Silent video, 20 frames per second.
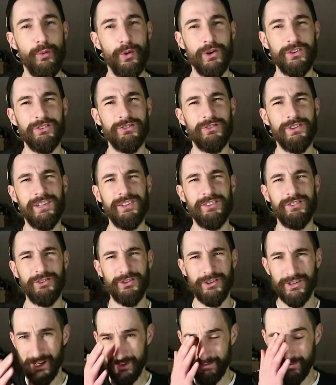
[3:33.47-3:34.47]
Wasn't really
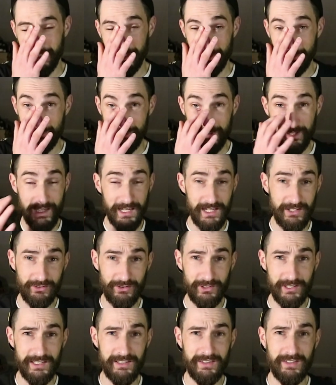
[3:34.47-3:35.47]
sure if I could
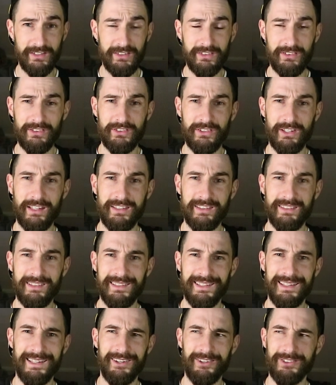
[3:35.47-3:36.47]
cancel it. So
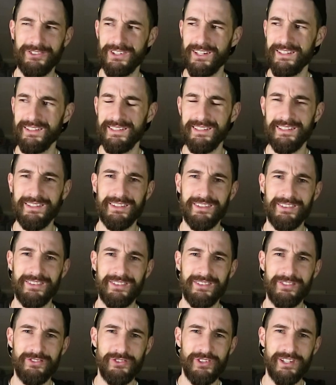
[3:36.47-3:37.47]
I didn't
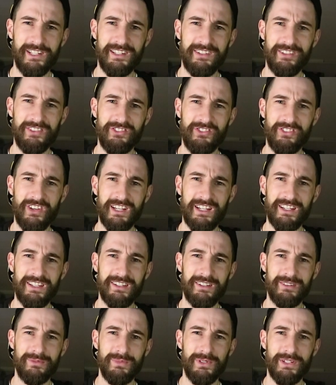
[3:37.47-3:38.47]
really check,
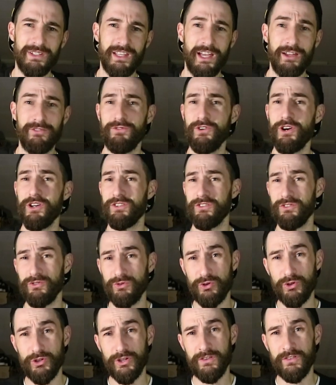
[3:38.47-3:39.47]
but I thought you
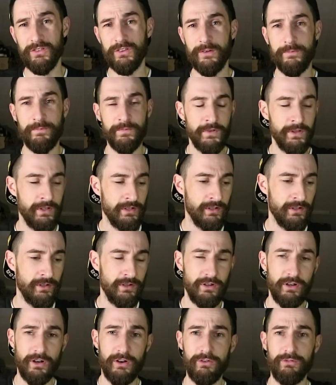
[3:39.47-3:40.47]
couldn't.
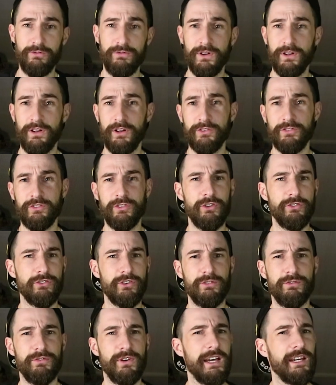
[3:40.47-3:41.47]
All sales
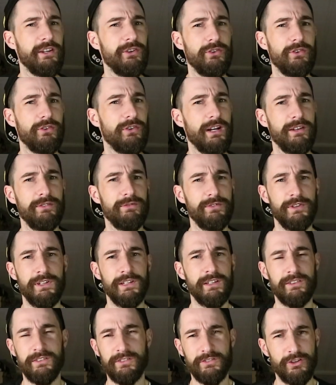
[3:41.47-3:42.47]
are final, I
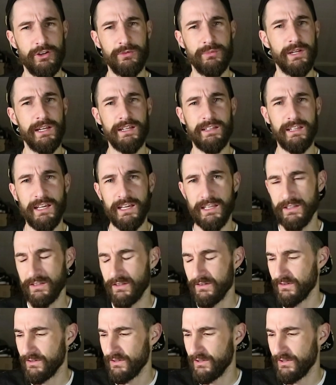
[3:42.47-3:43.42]
think, some like that.